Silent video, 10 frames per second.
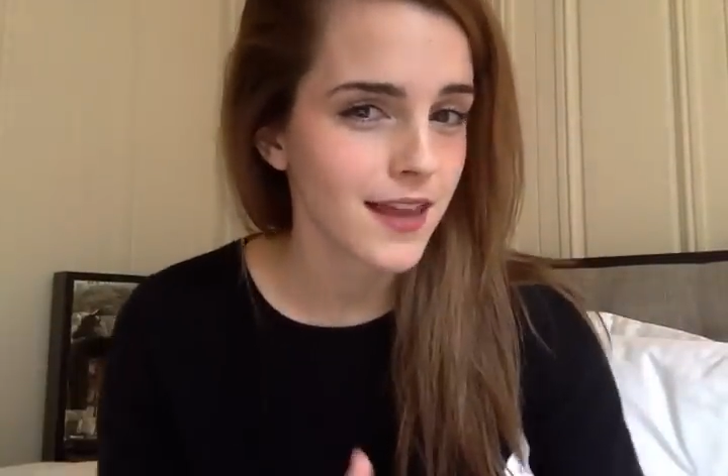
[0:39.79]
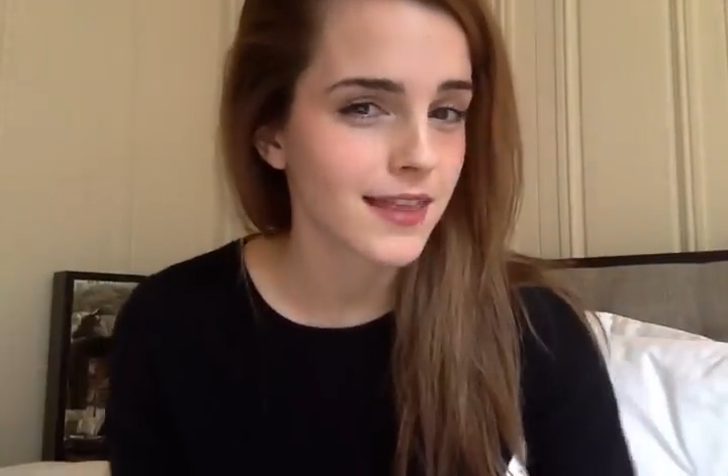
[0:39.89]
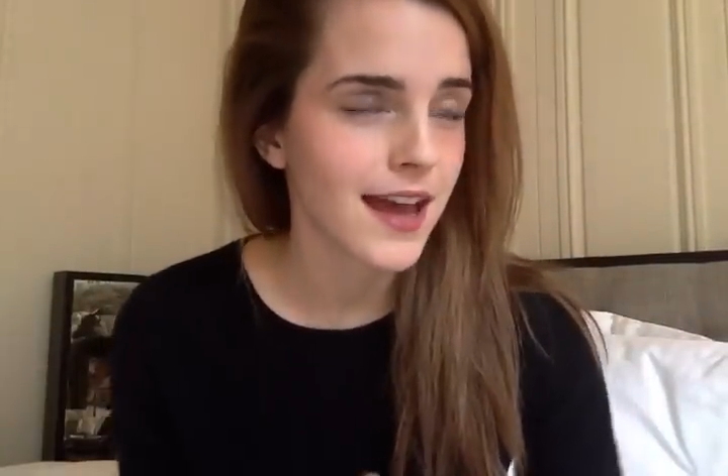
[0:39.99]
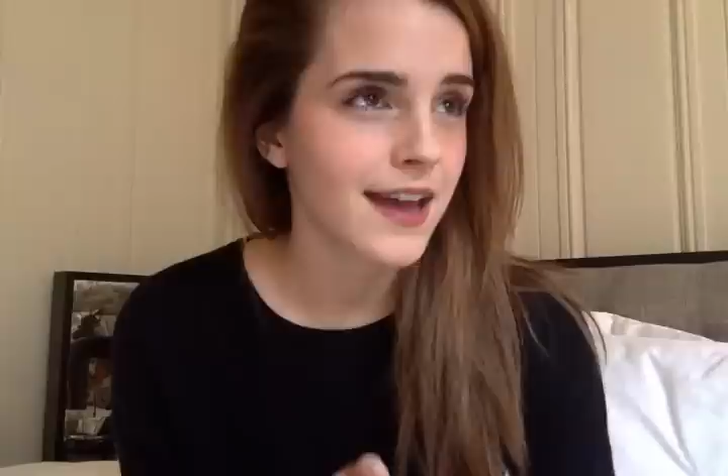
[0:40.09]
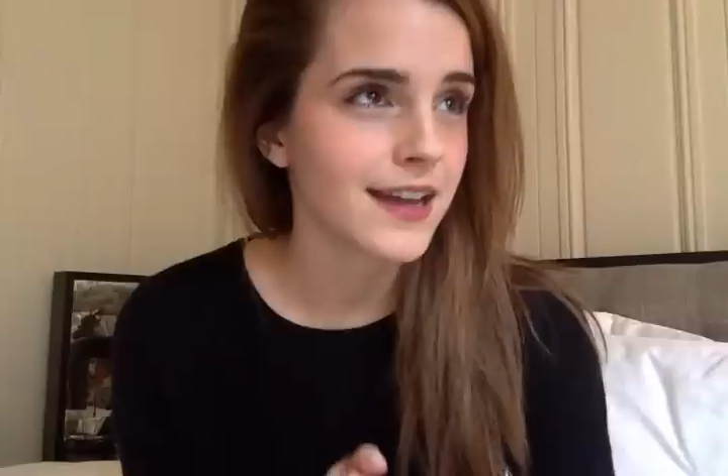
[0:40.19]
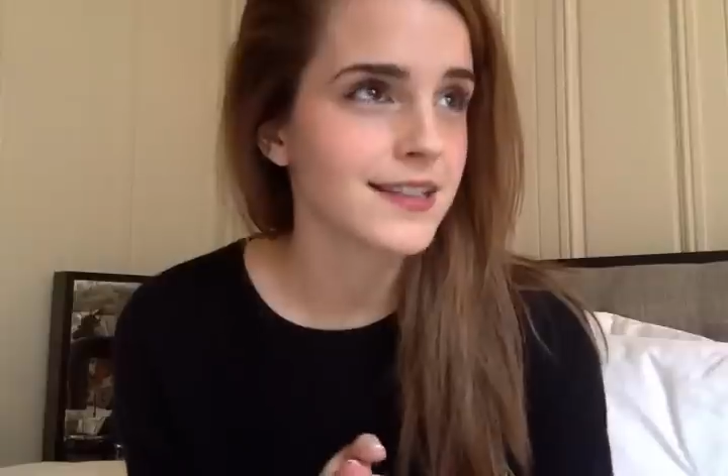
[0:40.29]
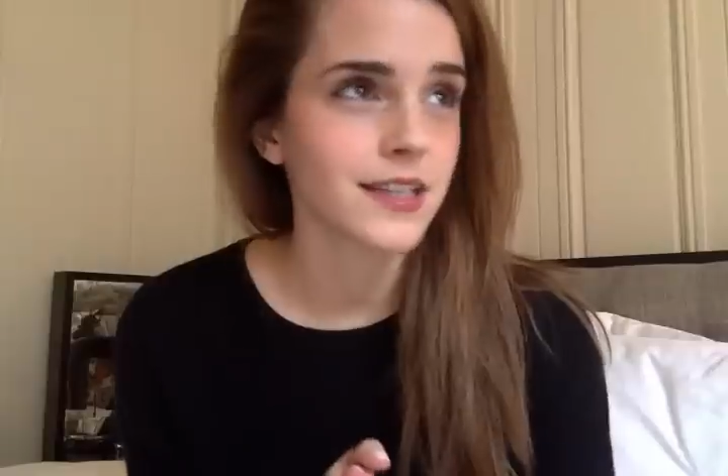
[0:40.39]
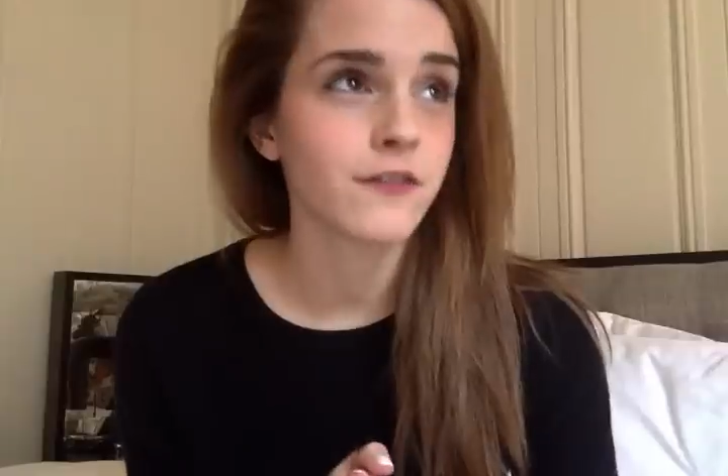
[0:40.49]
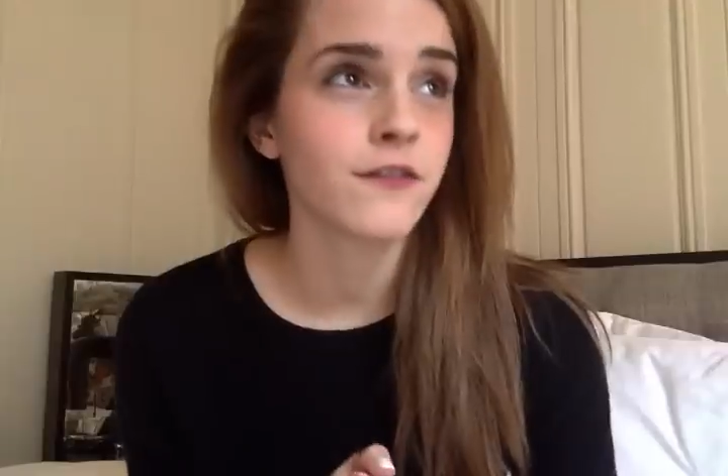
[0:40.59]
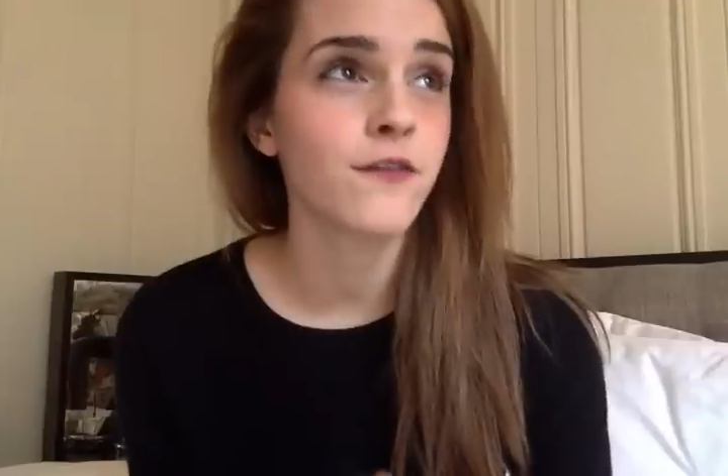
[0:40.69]
there is
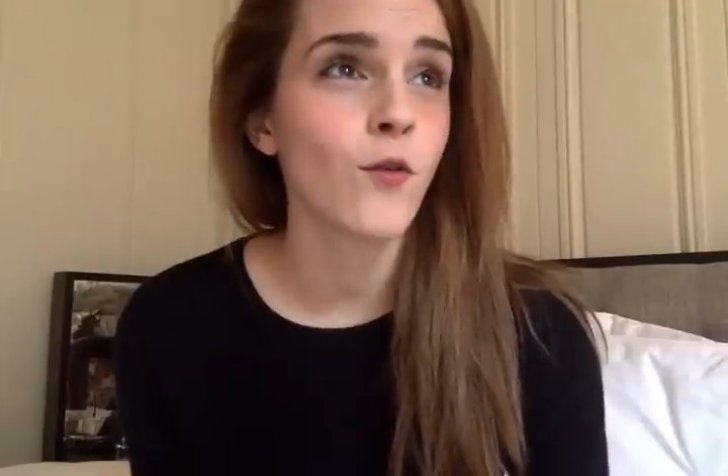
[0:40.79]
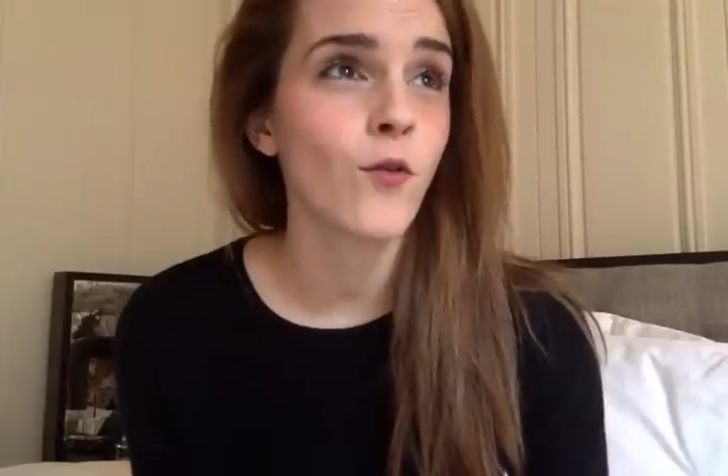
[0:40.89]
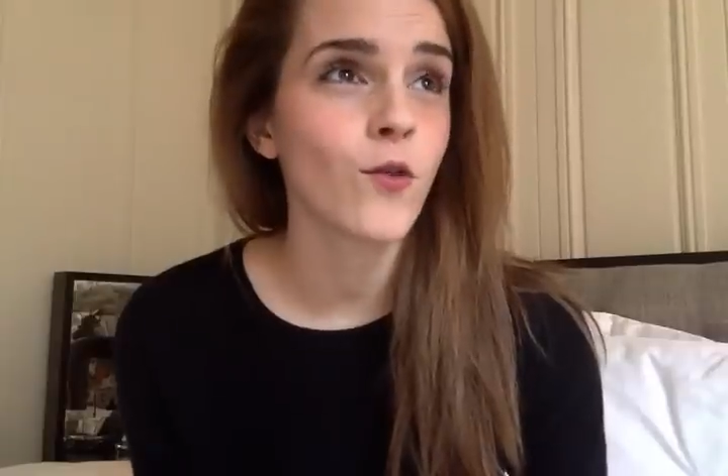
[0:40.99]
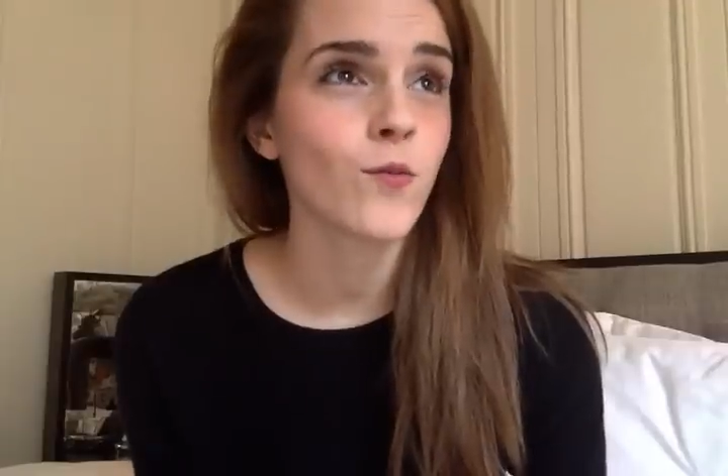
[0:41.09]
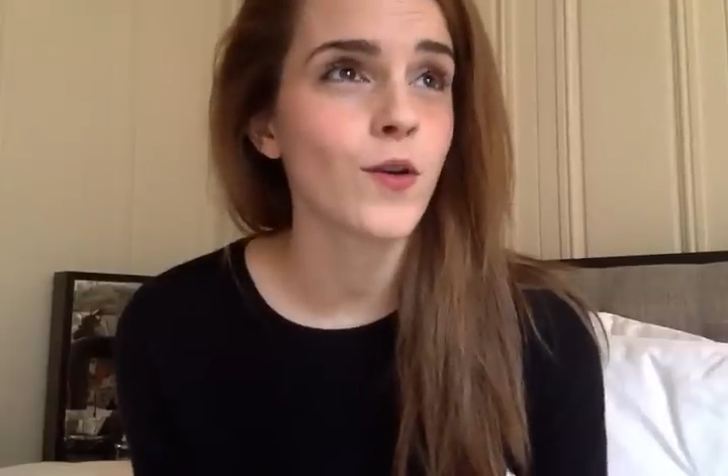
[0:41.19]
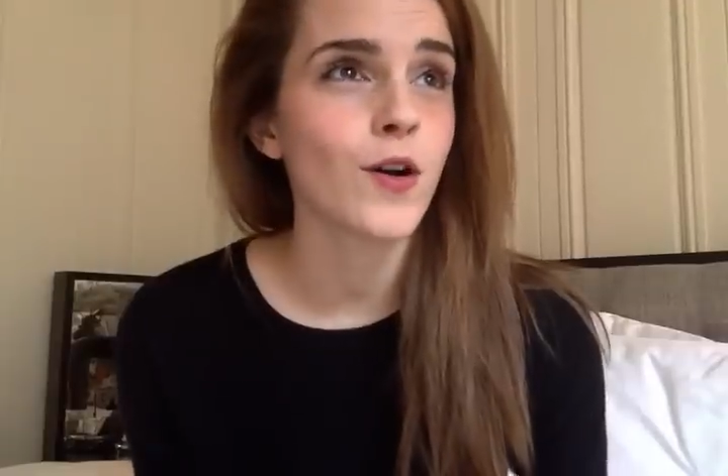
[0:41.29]
a form